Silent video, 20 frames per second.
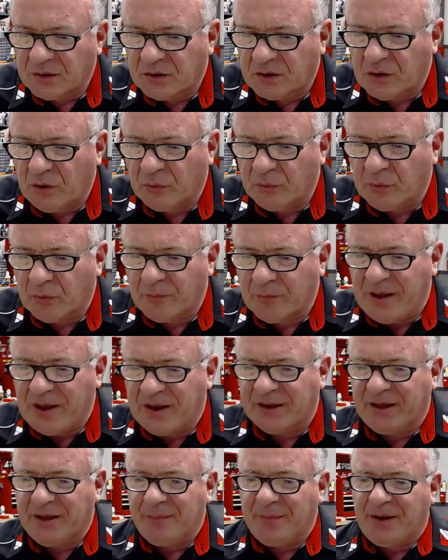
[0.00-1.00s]
Cold War
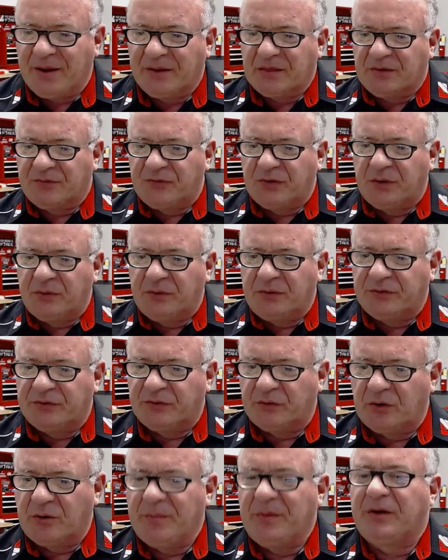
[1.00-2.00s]
Man came back. The float is
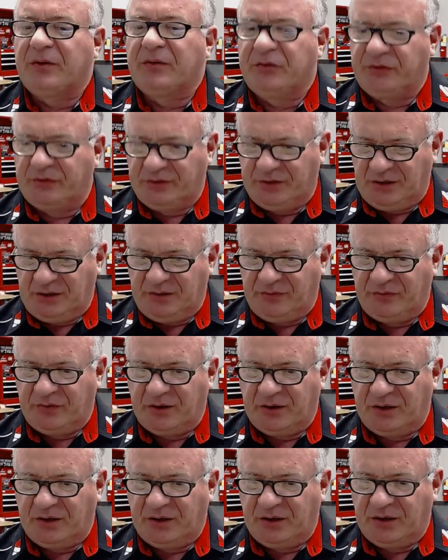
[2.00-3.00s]
on a metal sleeve,
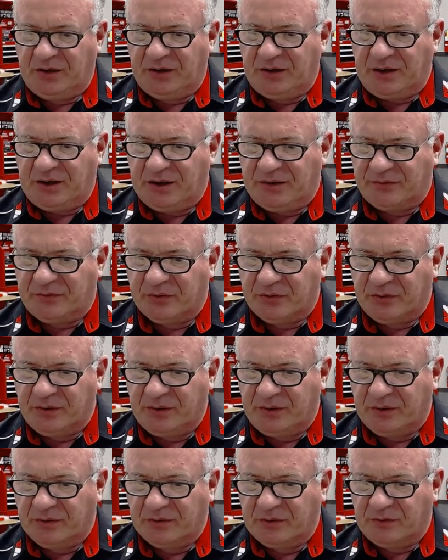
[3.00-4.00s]
and after a
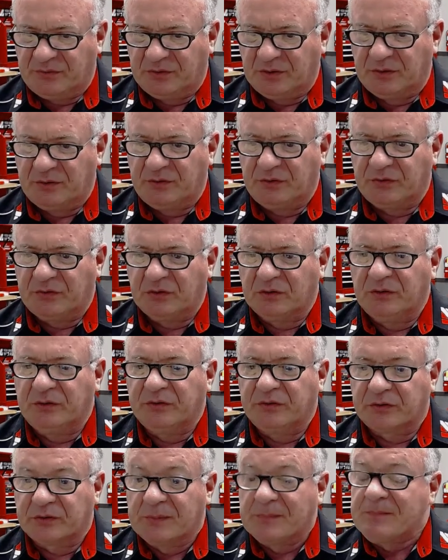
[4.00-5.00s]
year, the float is
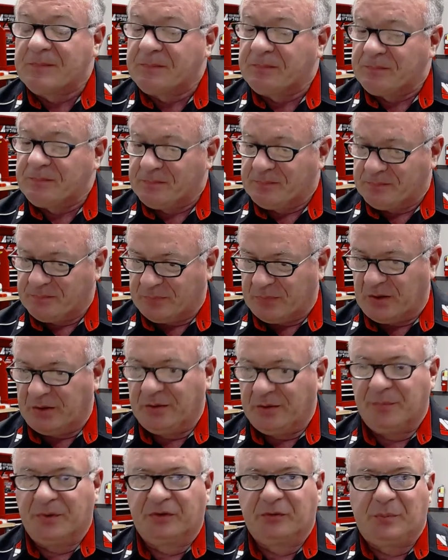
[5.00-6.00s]
loose.
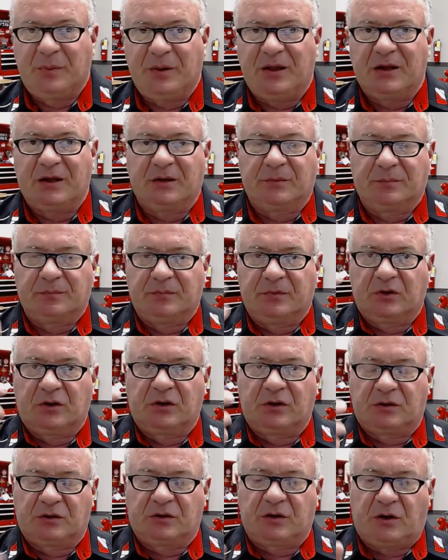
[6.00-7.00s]
It must be getting
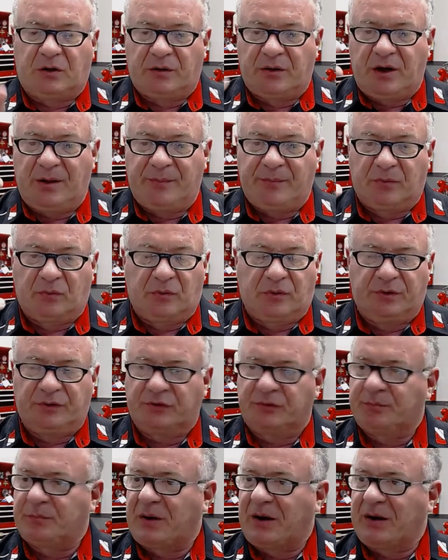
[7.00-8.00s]
caught up, or
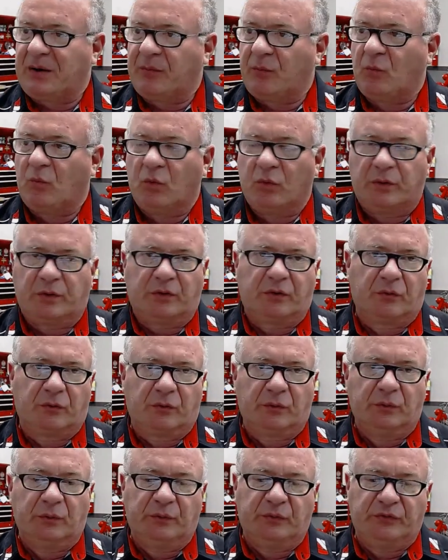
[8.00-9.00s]
it's probably worn
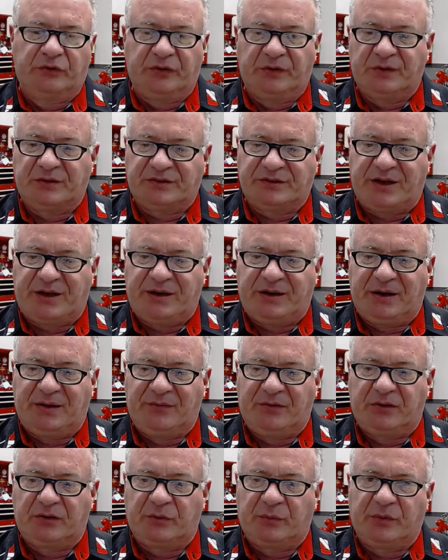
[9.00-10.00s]
grooves in the side
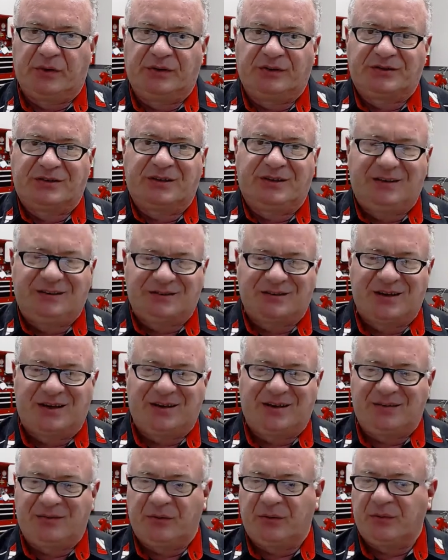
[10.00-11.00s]
of it to where it's, it's
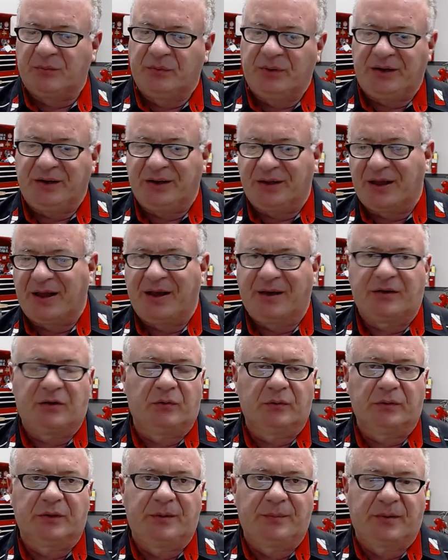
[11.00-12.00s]
not reading
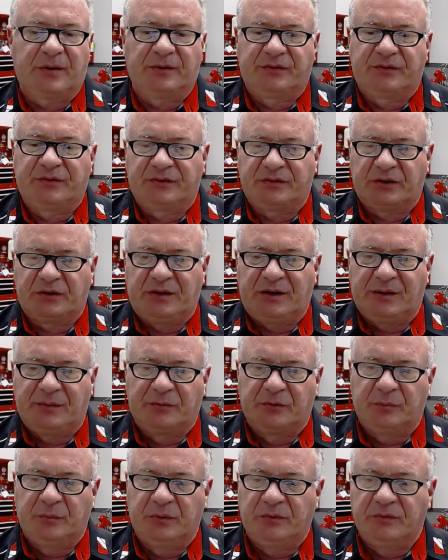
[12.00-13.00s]
accurately because it's
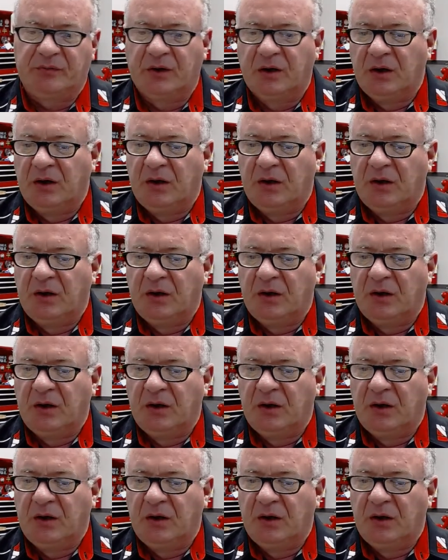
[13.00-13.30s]
unable to move